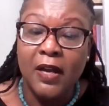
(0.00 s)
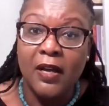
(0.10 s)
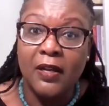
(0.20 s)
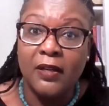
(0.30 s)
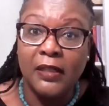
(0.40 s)

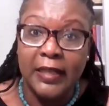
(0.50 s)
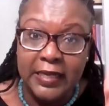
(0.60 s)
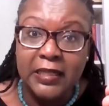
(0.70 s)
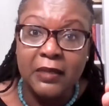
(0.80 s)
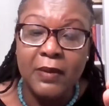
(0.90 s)
a
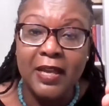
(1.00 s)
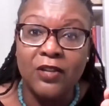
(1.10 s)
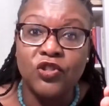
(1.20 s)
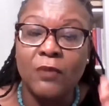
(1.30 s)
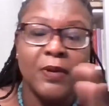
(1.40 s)
LinkedIn
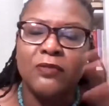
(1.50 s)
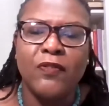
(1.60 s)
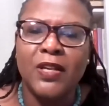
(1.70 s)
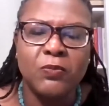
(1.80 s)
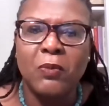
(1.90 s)
page, not for
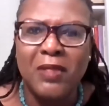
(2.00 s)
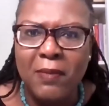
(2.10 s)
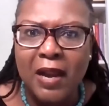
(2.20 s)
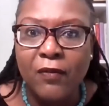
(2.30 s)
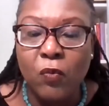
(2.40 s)
Facebook, but they
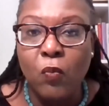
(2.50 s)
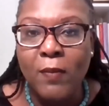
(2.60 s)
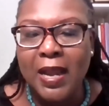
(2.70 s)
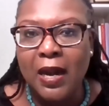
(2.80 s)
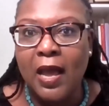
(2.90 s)
may have a,
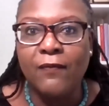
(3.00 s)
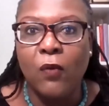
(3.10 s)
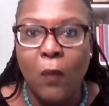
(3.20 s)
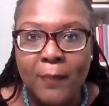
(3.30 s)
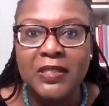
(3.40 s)
may not have a
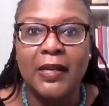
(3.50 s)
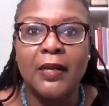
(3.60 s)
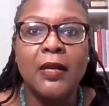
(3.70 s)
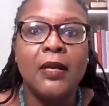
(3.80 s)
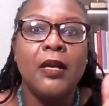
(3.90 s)
website,
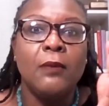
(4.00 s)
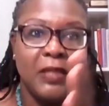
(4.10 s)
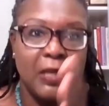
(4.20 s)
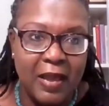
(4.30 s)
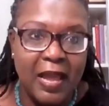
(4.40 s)

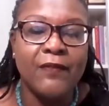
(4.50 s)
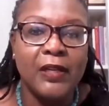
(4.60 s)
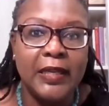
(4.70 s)
but they may have a